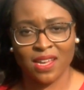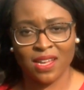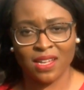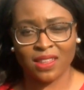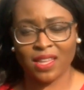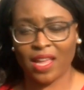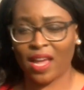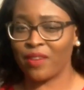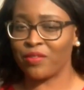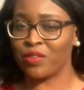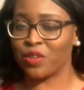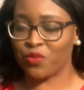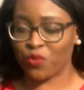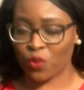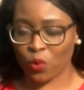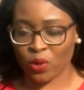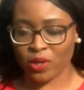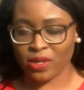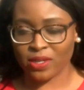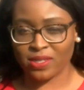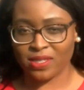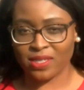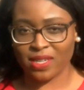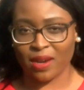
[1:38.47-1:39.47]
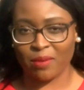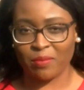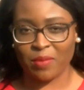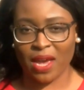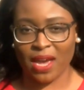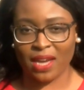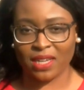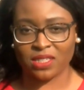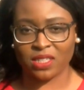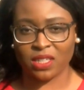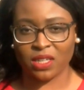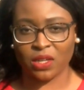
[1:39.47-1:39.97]
Live in Forest, I'm
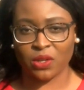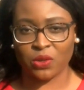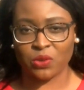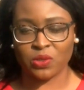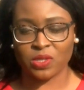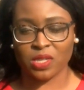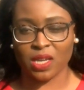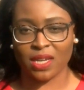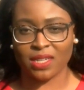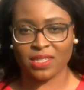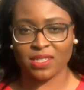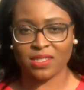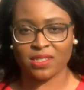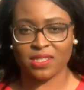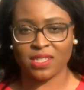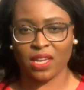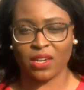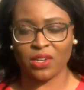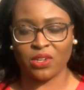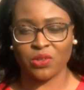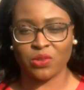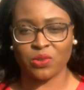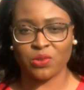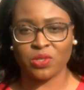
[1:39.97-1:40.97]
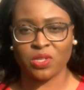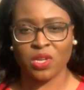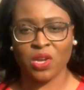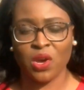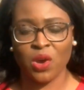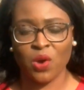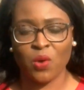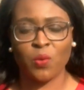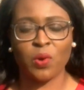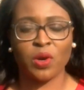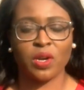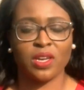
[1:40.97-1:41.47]
Magdala Lusant, 10 News,
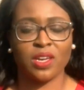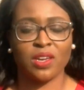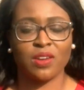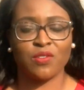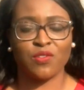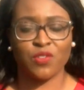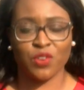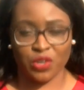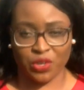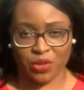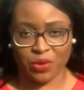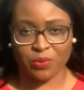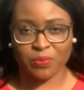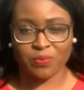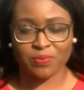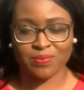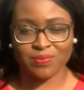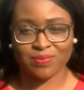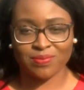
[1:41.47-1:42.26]
working for you.